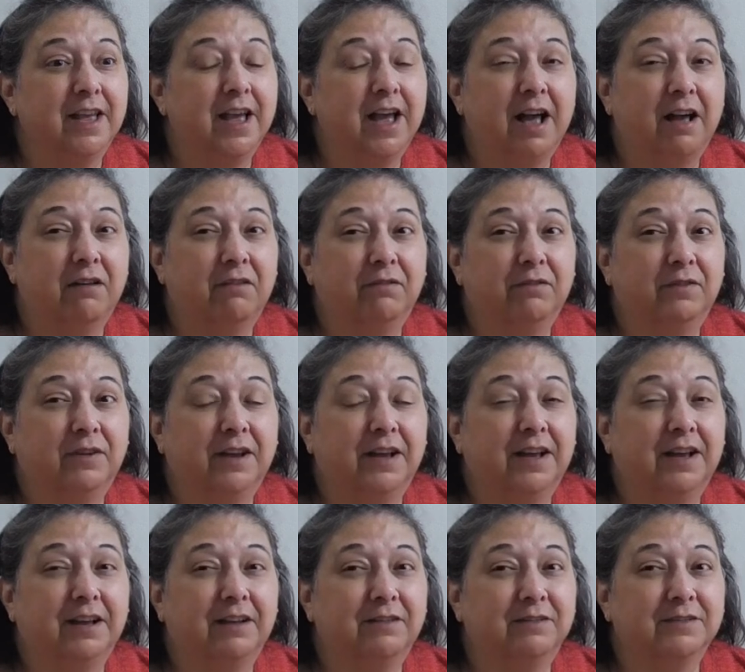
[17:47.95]

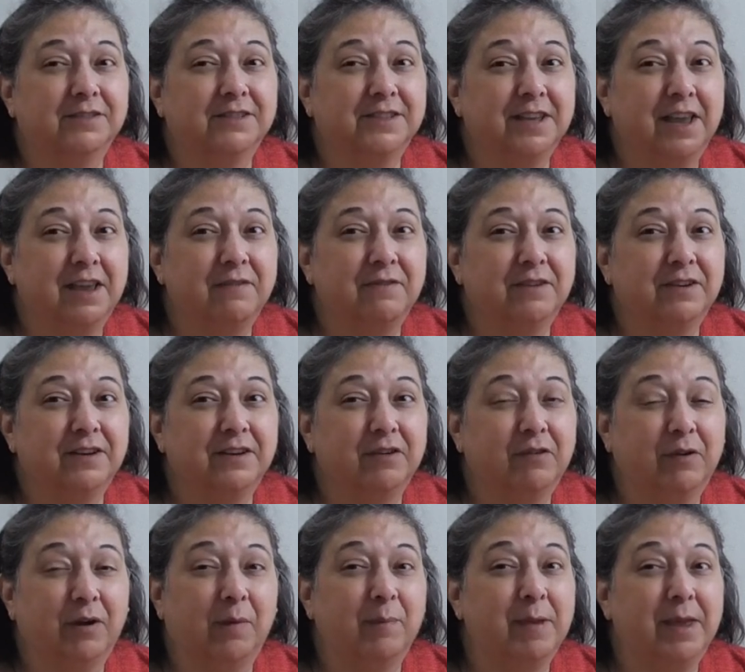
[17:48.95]
I'll save it,
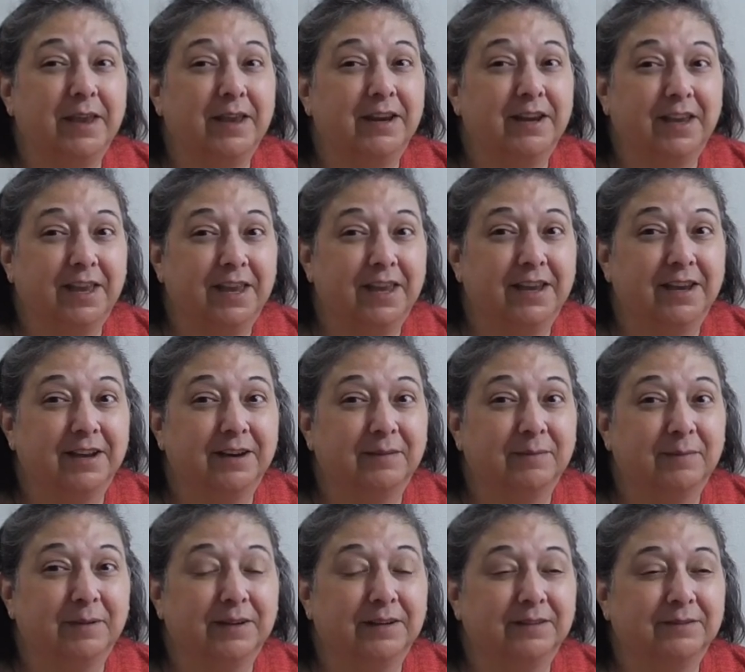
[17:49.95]
or I'll make it again.
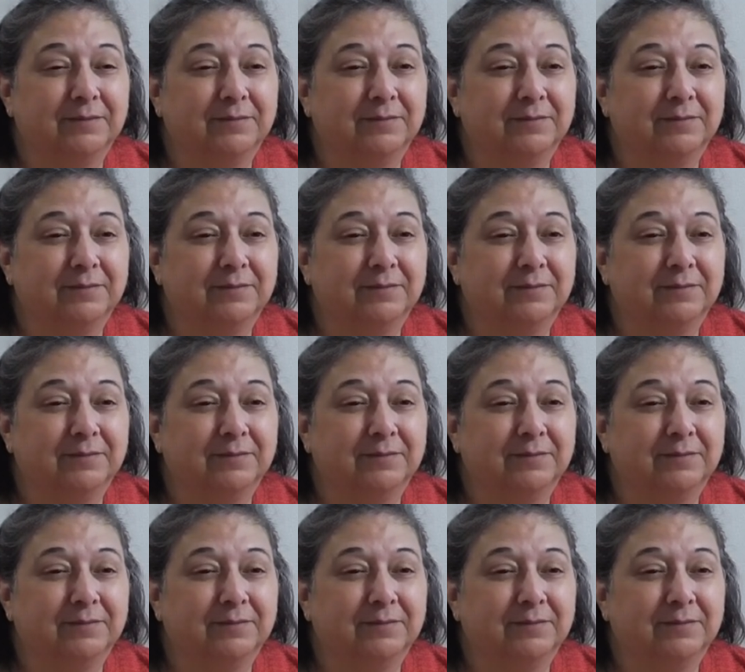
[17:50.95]
But